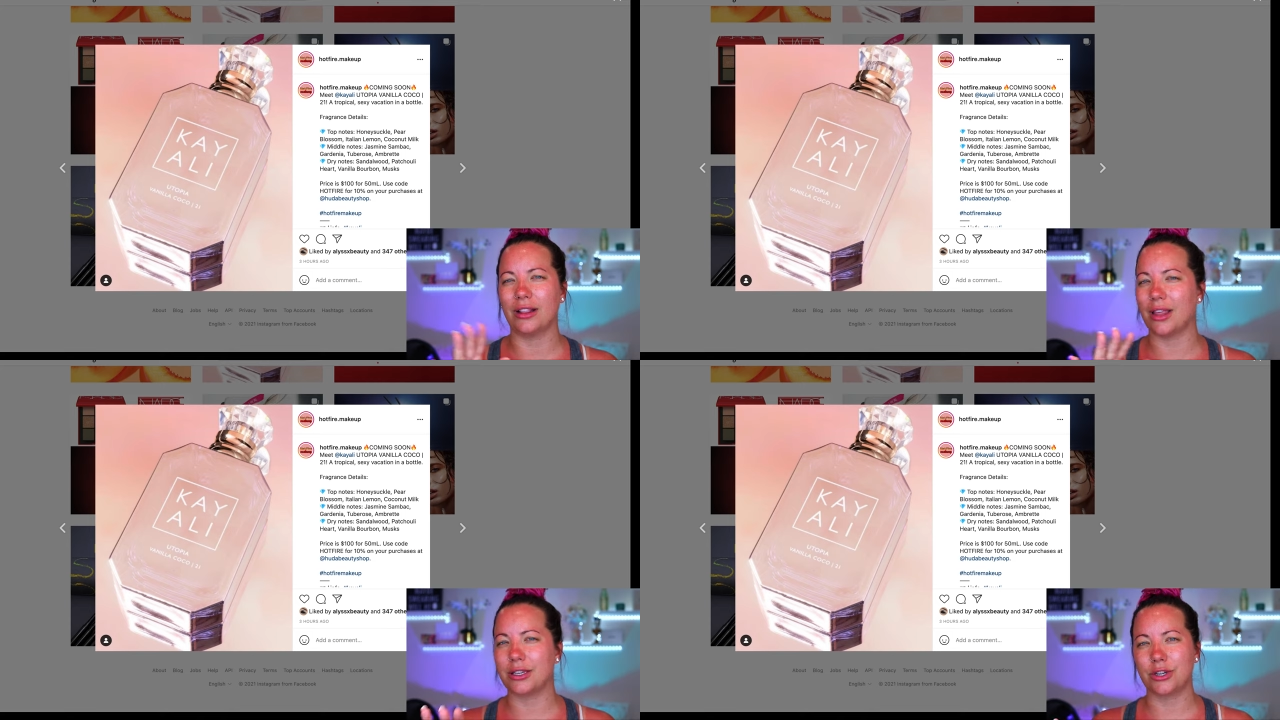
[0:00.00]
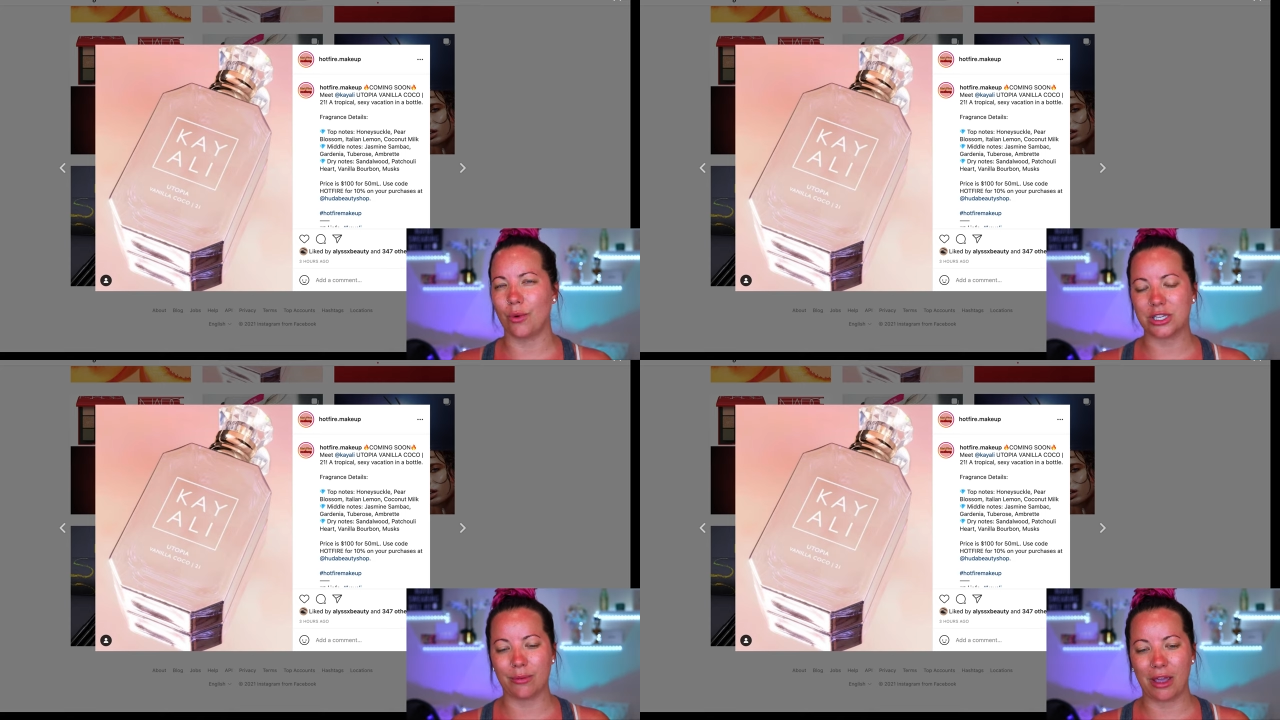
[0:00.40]
Elixir
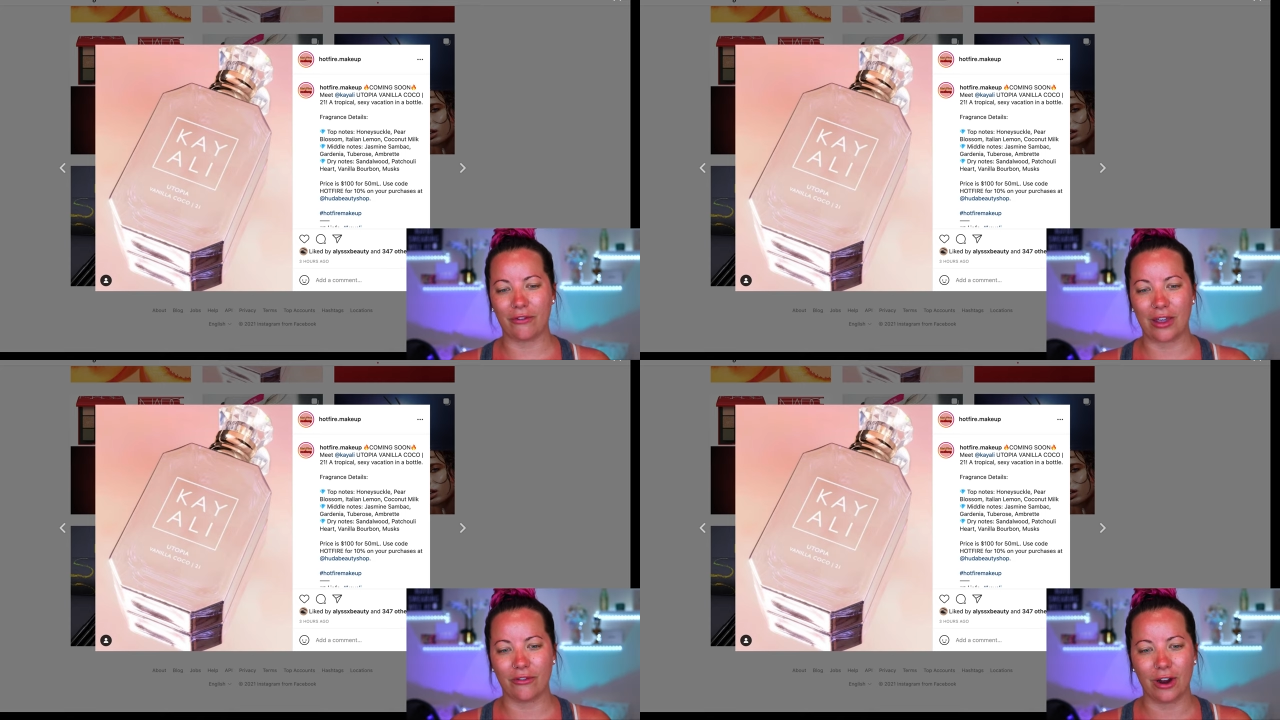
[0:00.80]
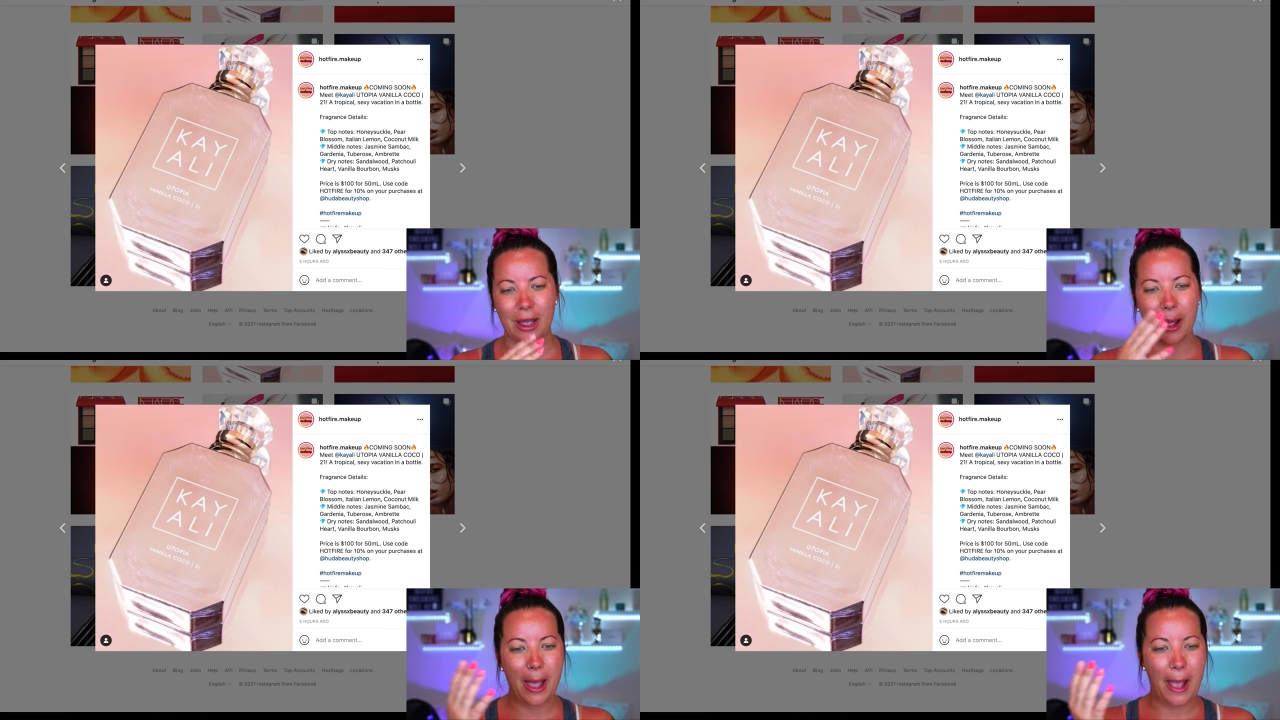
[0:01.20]
wasn't my
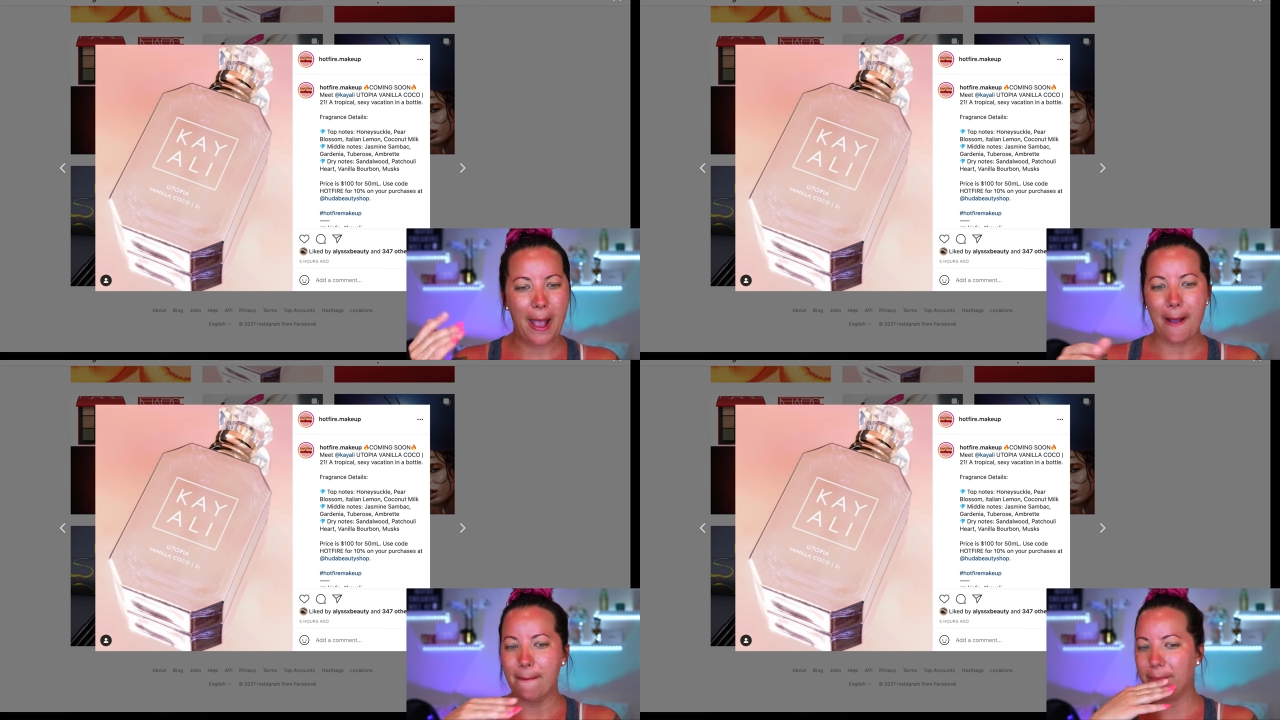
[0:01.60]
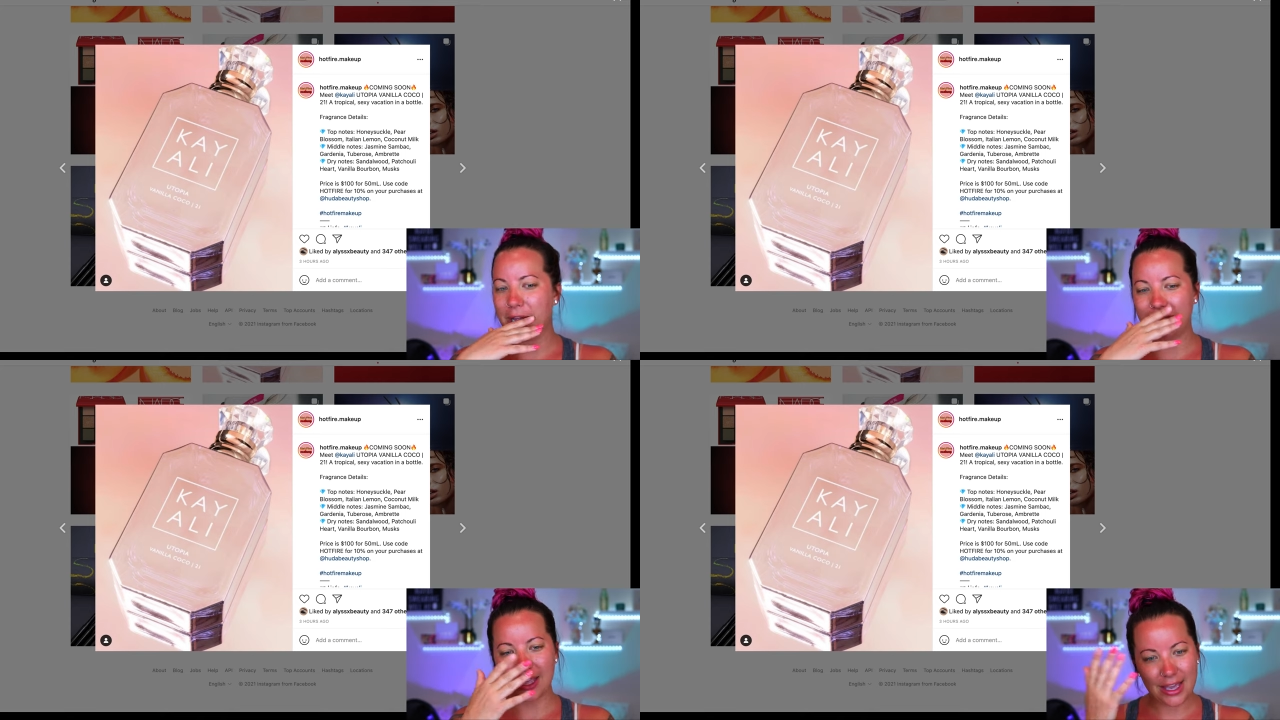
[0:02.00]
favorite,
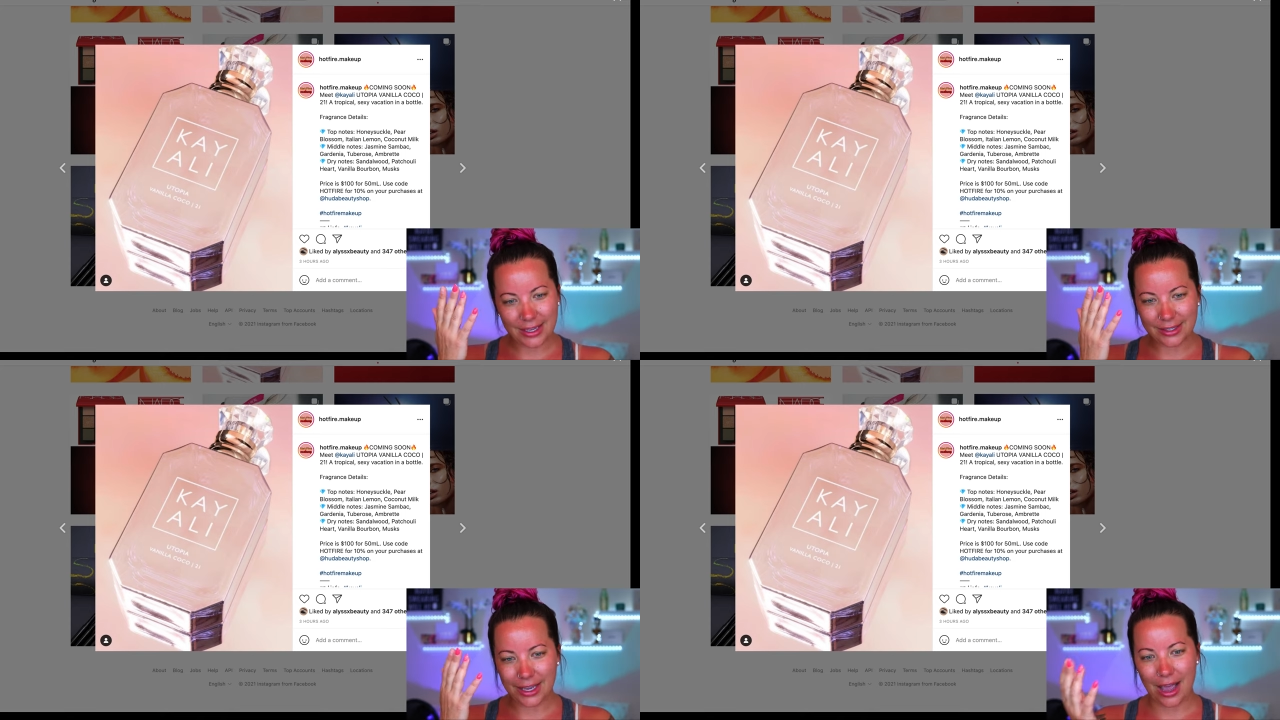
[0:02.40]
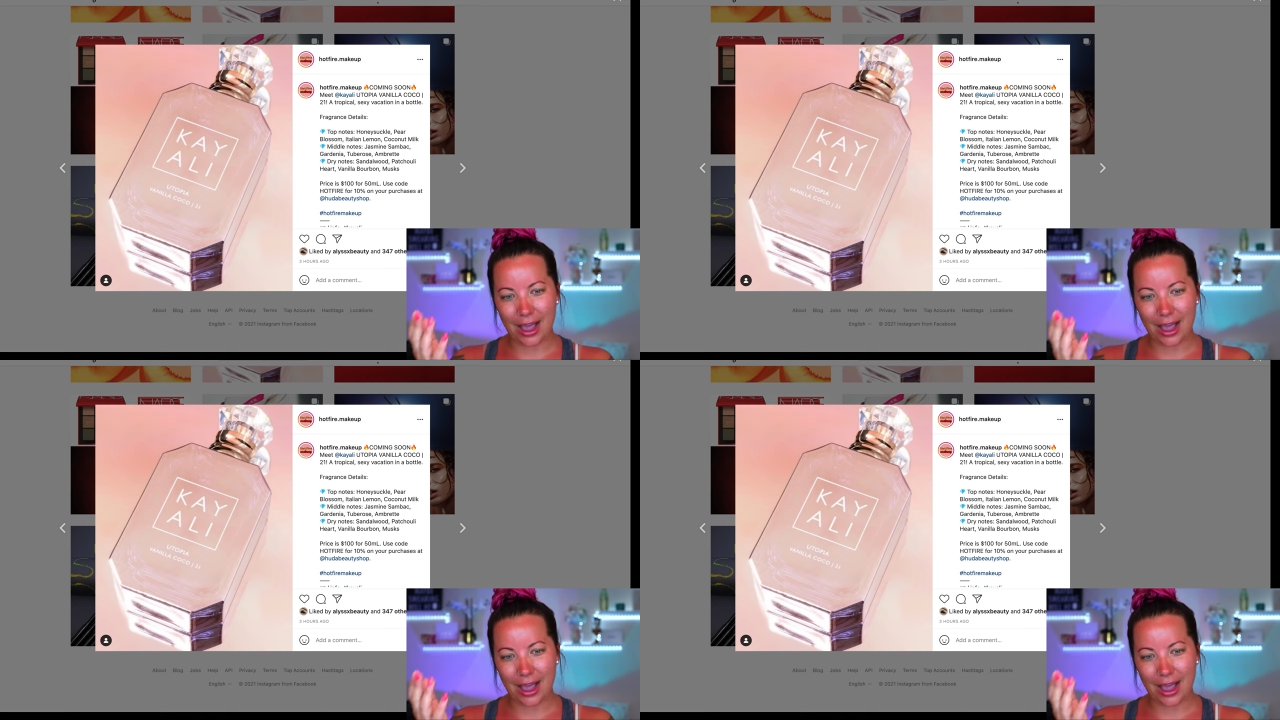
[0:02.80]
but this